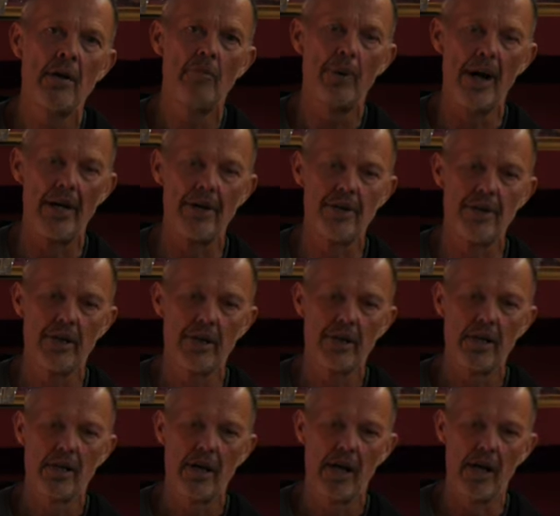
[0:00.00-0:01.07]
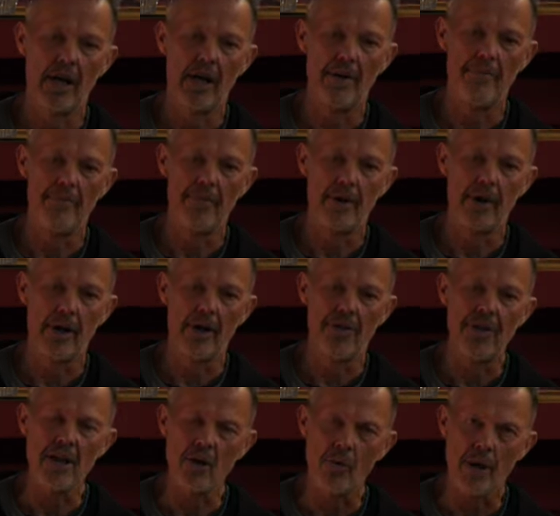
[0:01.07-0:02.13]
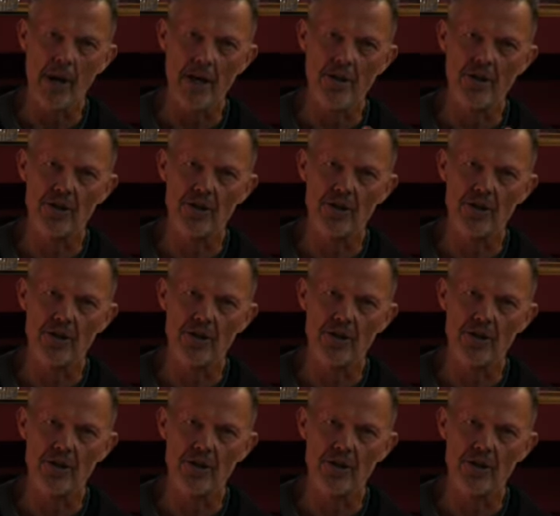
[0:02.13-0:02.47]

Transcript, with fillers: But um, I think we can